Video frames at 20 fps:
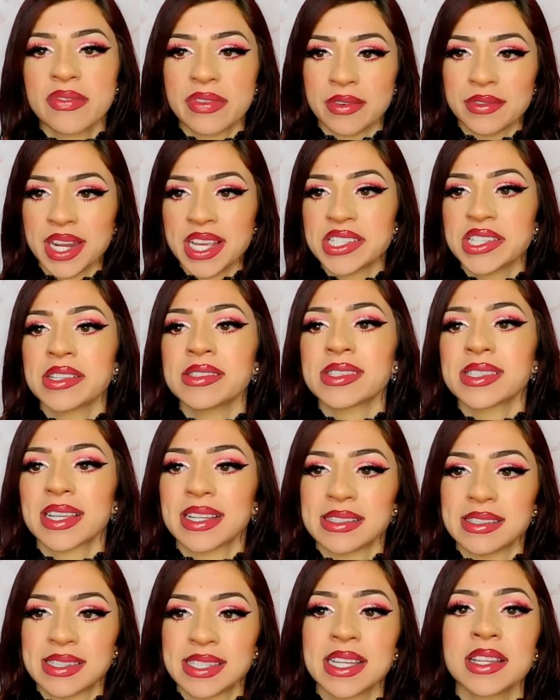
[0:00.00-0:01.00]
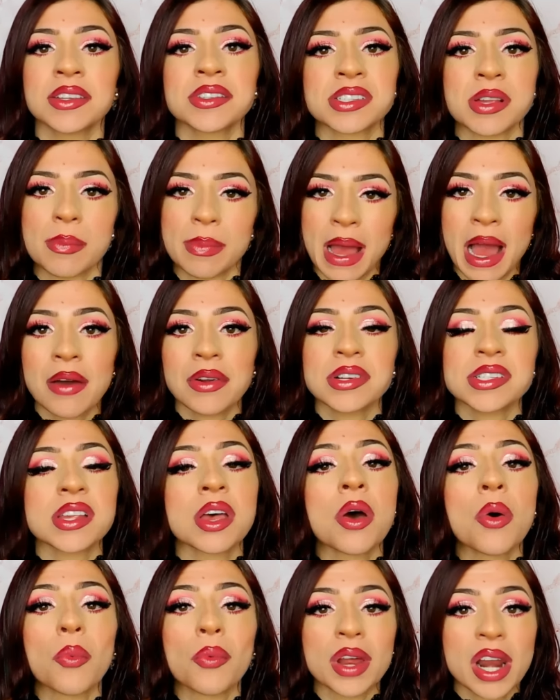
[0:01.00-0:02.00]
Foundations, concealers, powders,
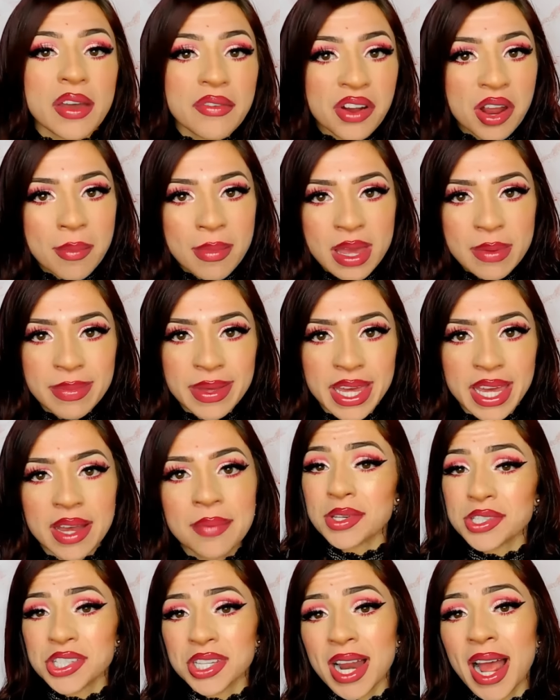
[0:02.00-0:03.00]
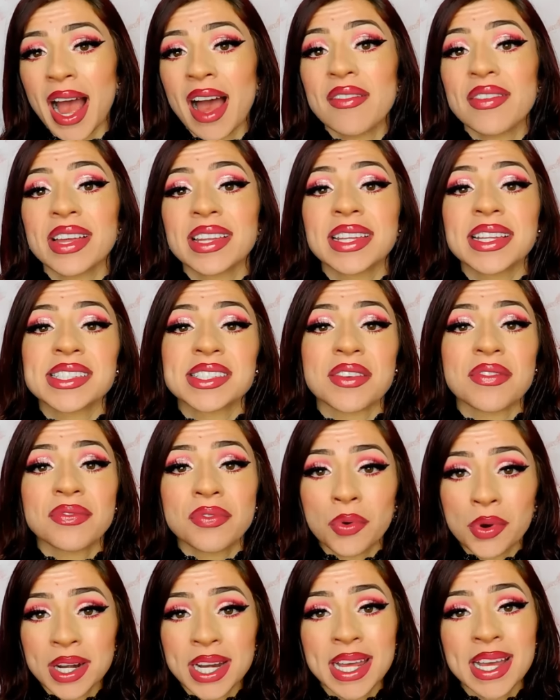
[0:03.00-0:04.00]
whatever it may be, you should have at least
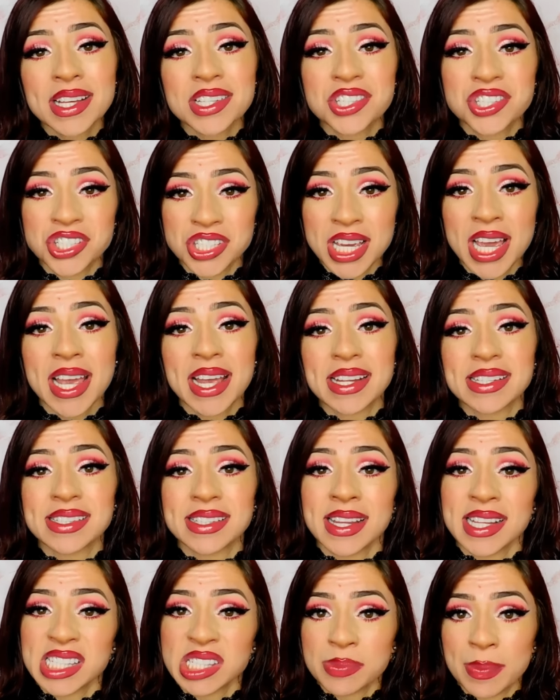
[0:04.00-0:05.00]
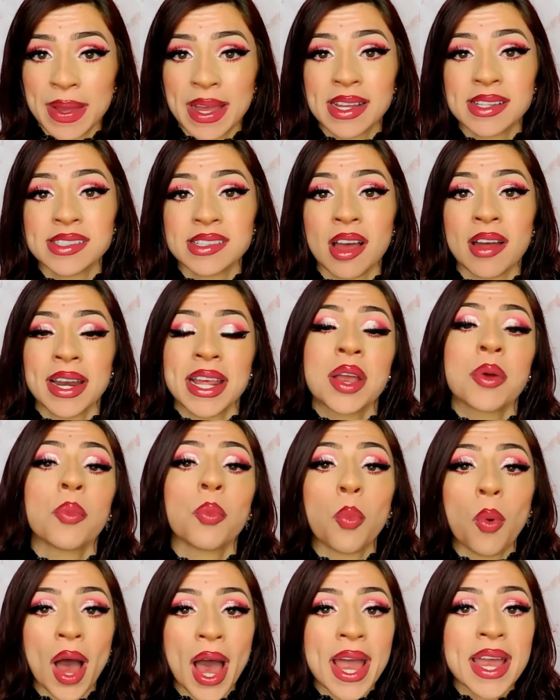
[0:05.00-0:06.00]
40 shades that spans on a
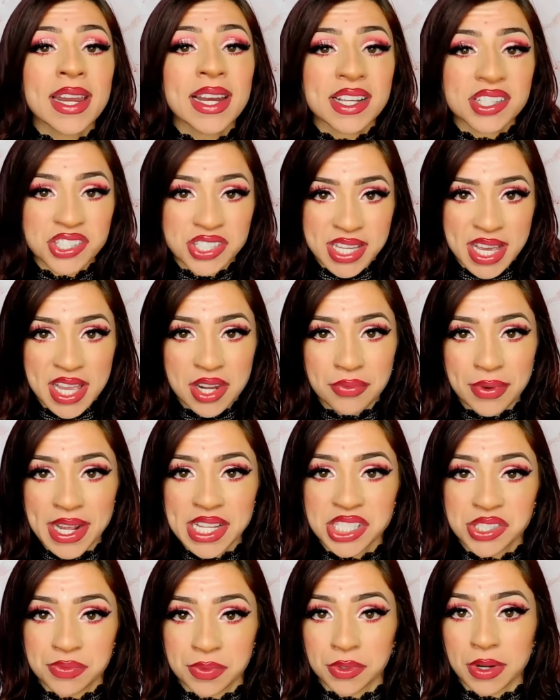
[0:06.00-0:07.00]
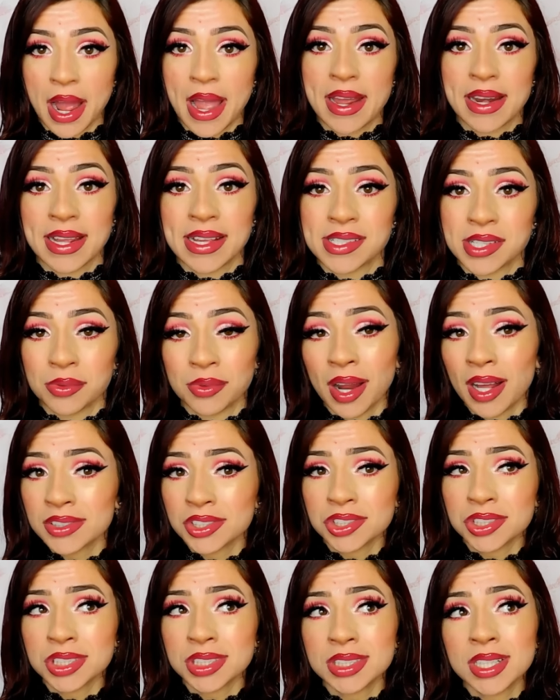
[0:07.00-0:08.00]
wide shade range variety. So
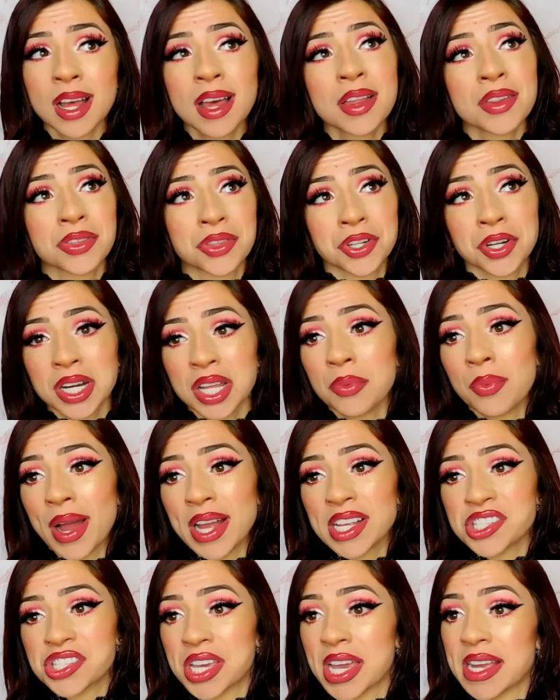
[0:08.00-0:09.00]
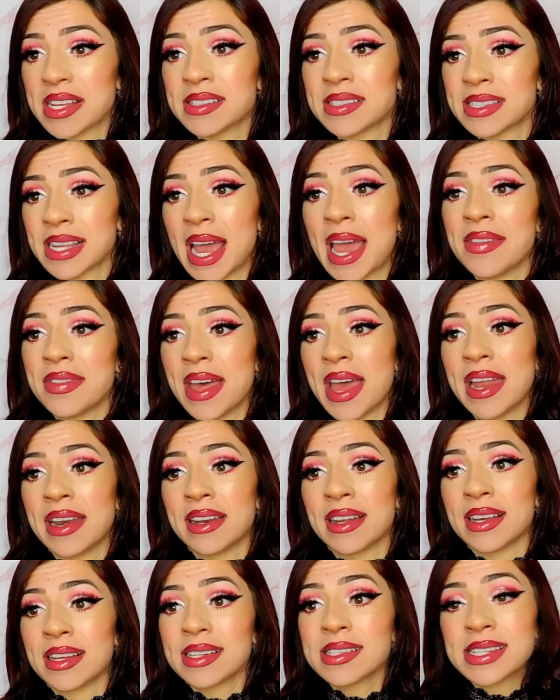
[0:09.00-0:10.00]
not just 30 white shades and
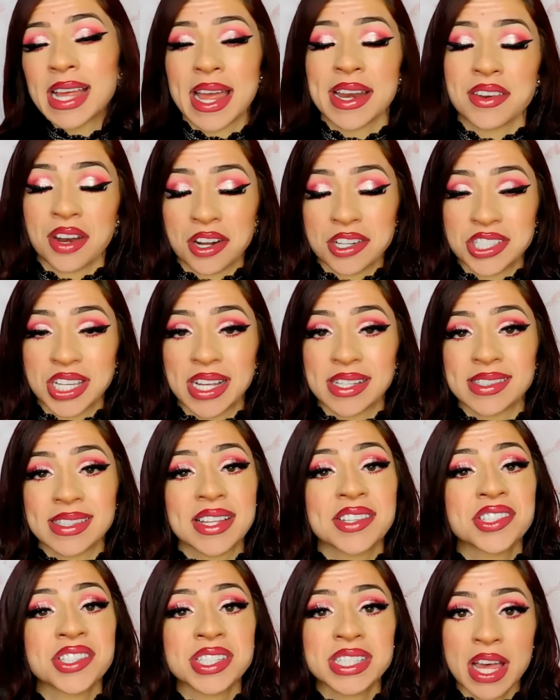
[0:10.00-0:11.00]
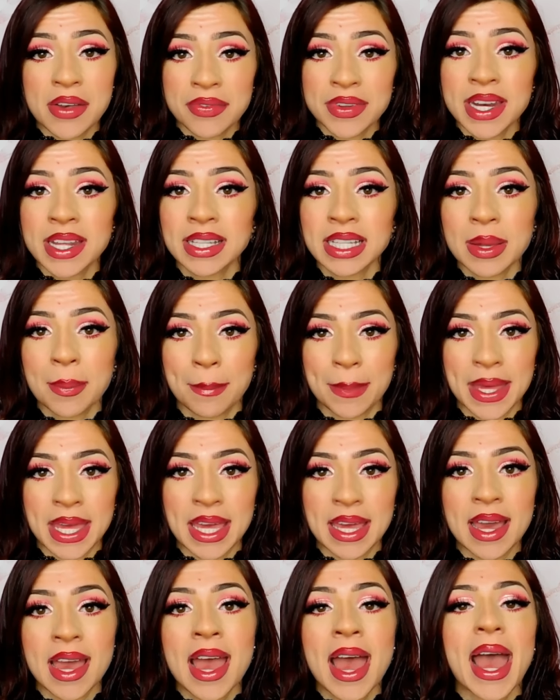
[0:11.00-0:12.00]
then 10 dark shades. It should definitely
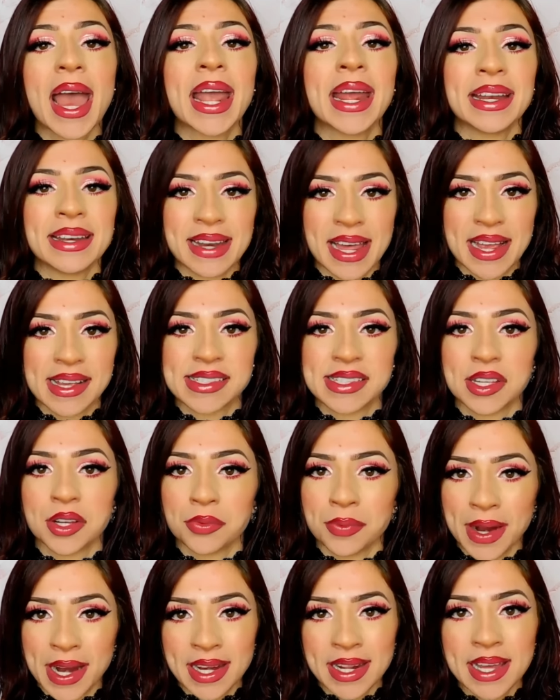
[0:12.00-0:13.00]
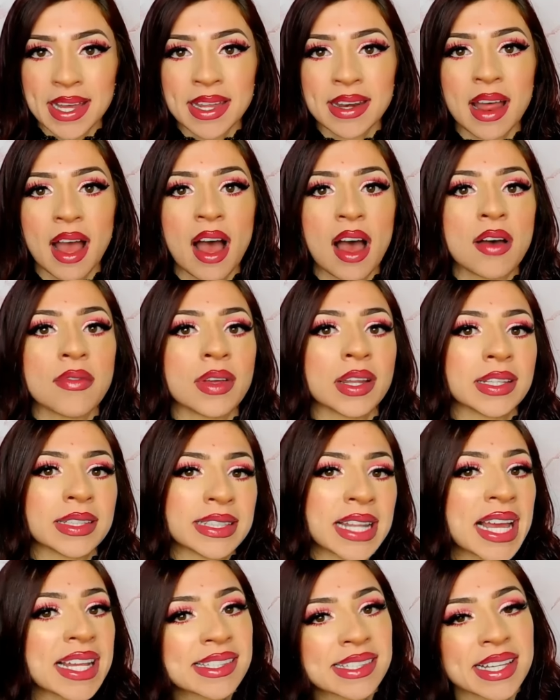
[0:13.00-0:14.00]
be a nice gradient of
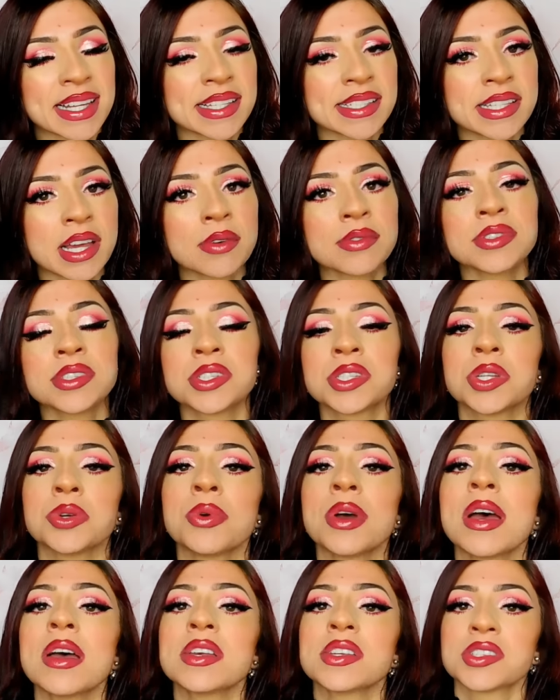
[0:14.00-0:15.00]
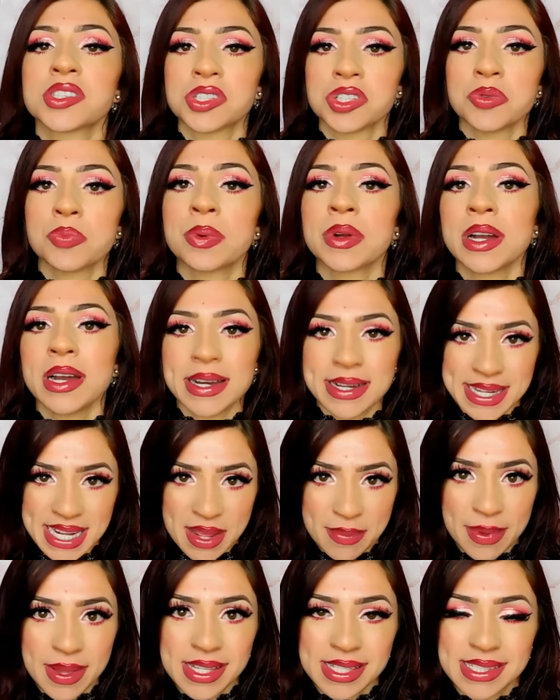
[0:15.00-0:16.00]
light skin tones to super
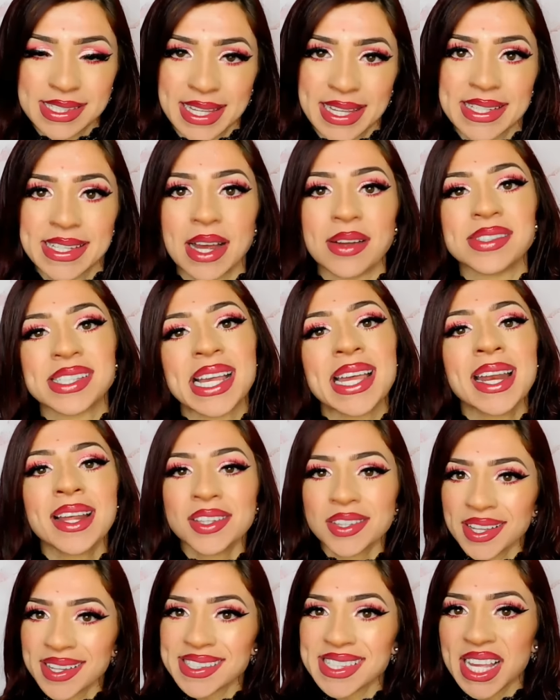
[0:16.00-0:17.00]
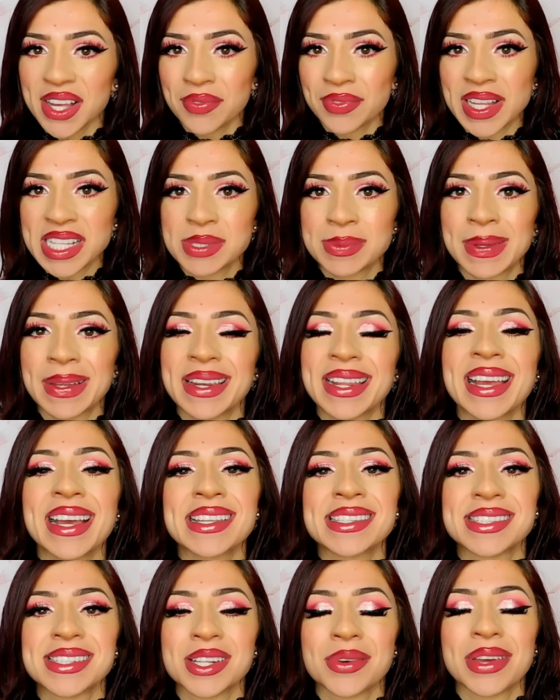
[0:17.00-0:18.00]
deep skin tones, and it looks like Flesh Beauty
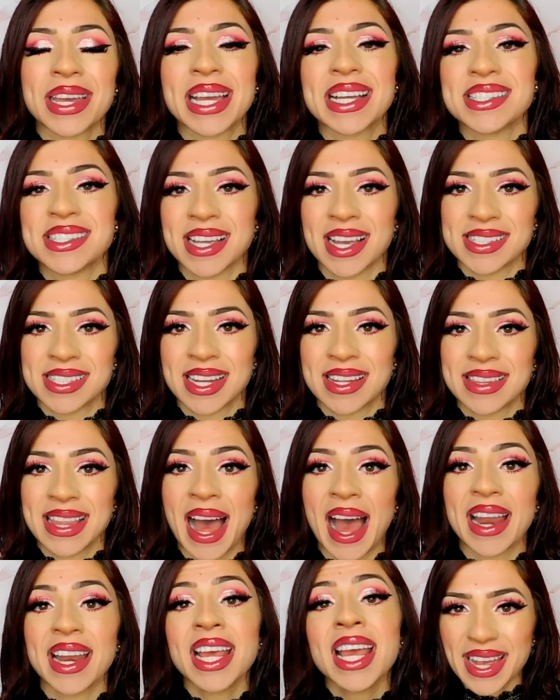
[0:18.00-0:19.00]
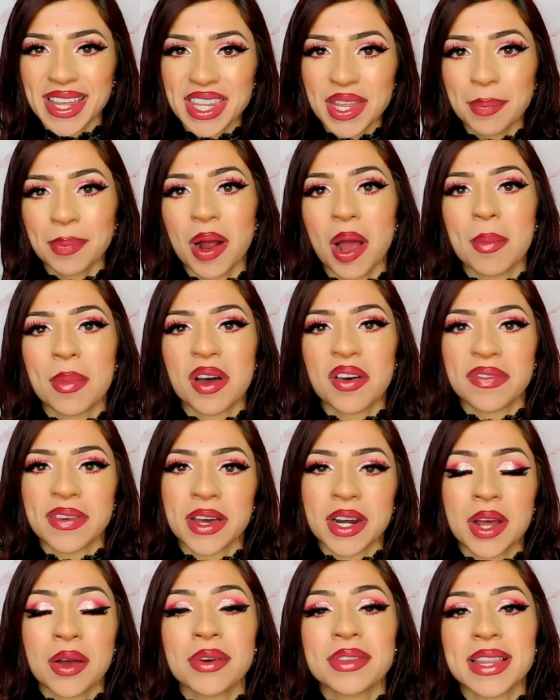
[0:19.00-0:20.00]
is doing just that. In the promo
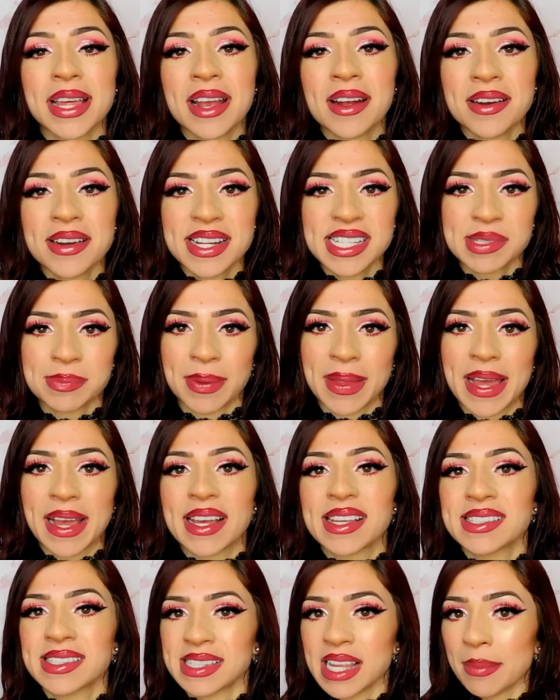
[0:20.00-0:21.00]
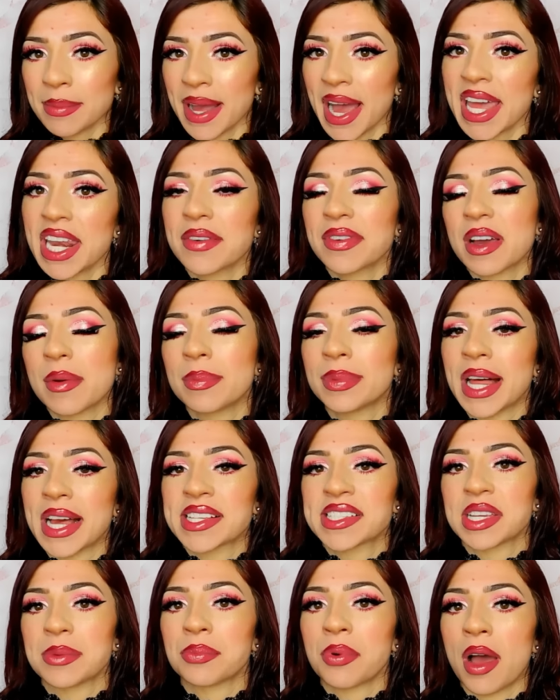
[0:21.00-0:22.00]
photo, they are displaying some kind of
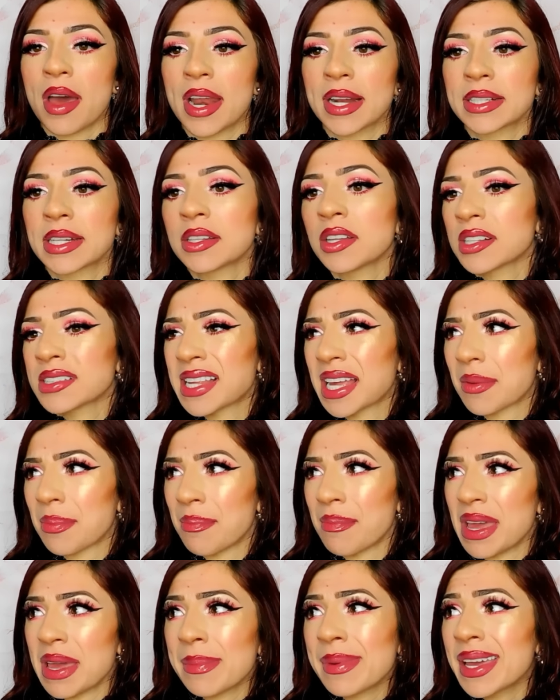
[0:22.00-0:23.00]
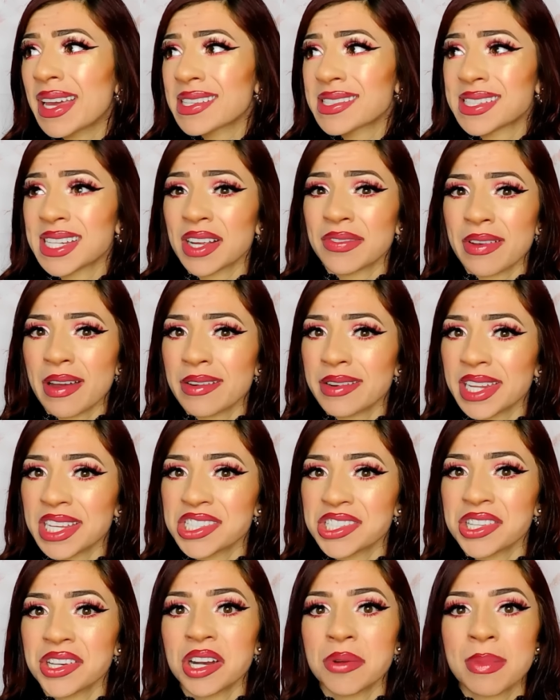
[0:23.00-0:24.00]
complexion product. It looks like maybe a stick
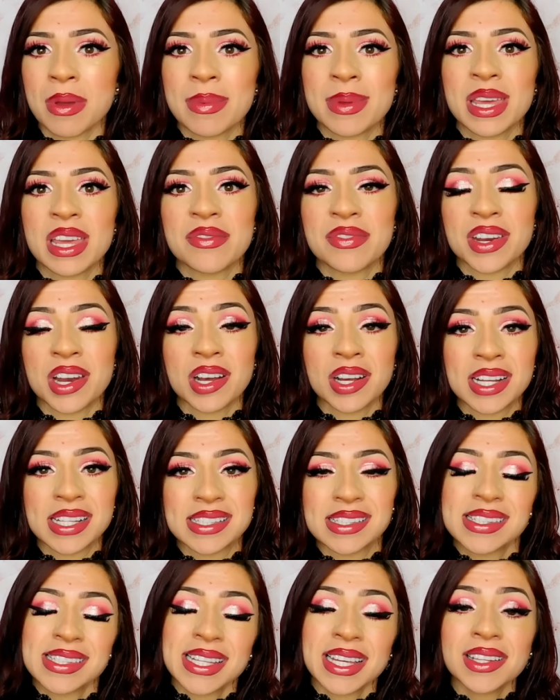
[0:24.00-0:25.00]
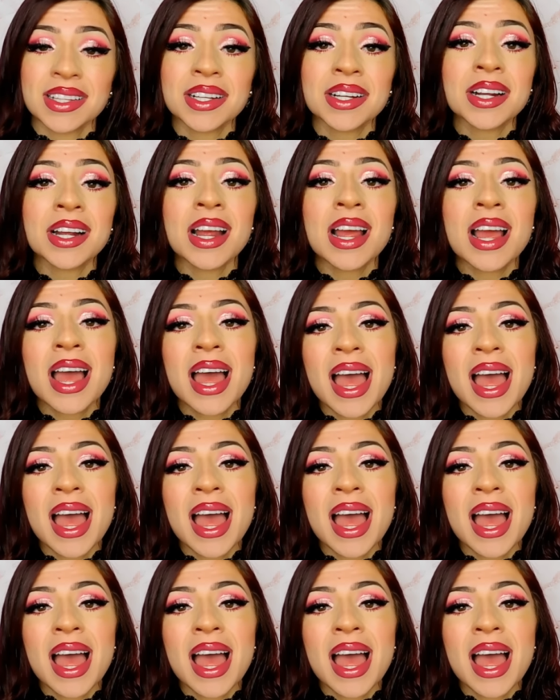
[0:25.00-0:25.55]
foundation or maybe even a concealer.